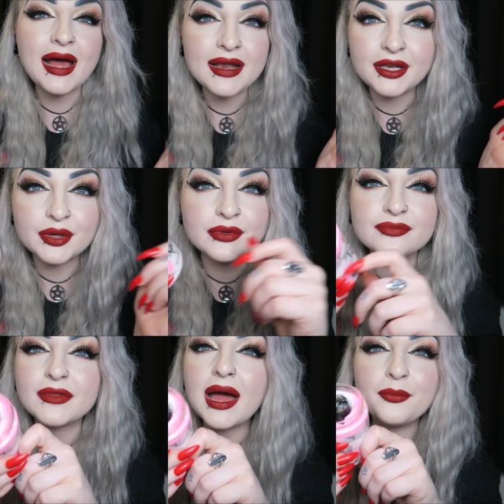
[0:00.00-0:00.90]
I don't know.
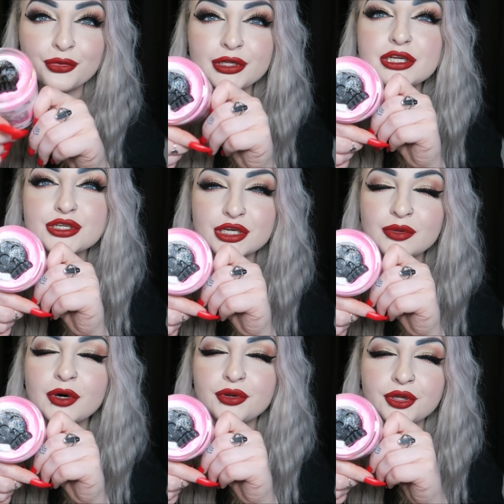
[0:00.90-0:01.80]
I'm pretty sure
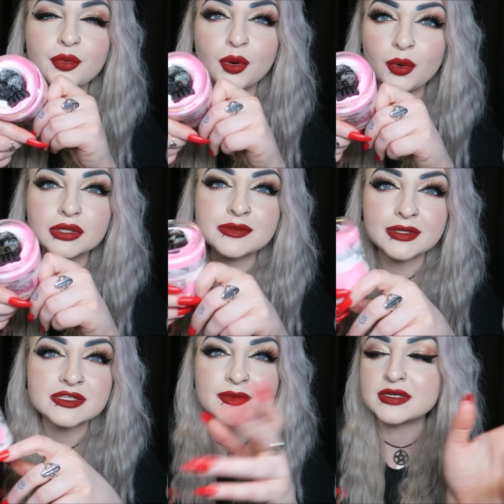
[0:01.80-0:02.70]
you all know what
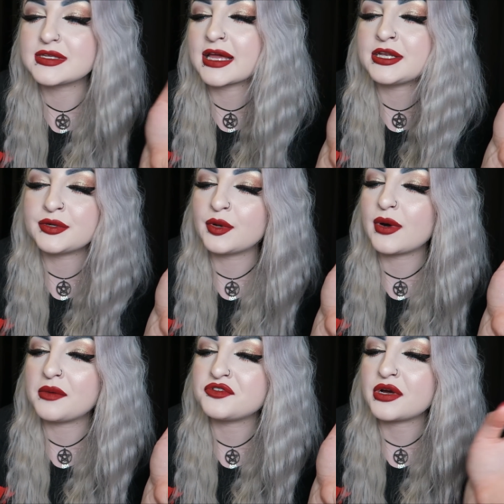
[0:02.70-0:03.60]
watermelon smells like. I don't know
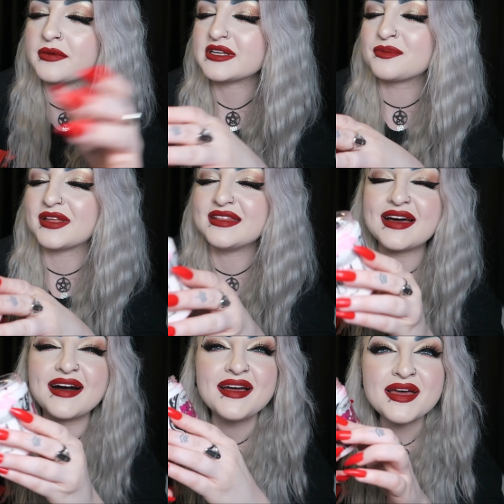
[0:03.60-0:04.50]
why I'm trying to explain
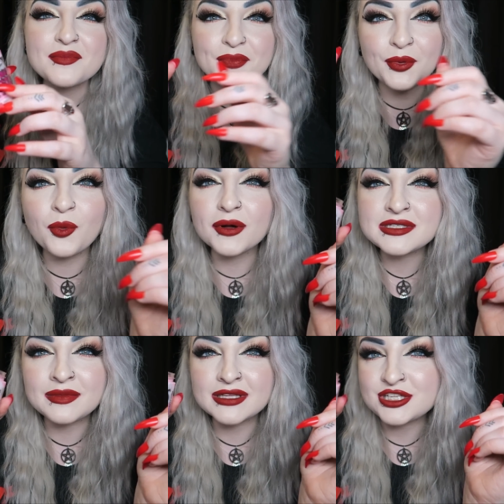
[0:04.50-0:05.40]
that, but
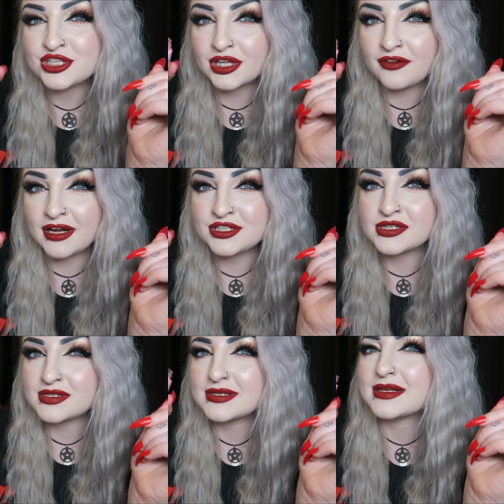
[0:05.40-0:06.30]
watermelon Jolly
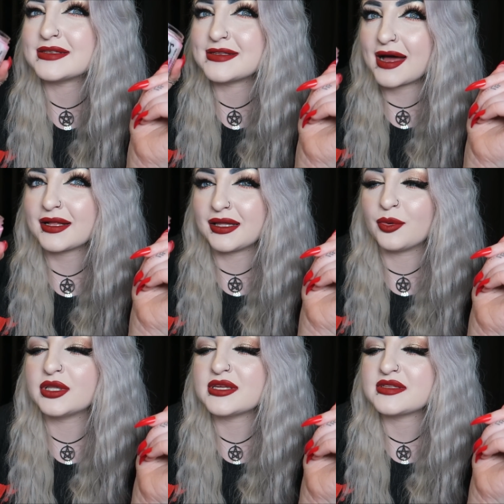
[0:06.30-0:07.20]
Ranchers is exactly
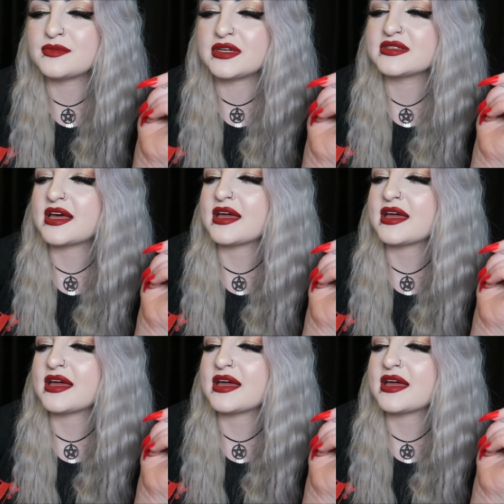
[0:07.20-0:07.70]
what this smells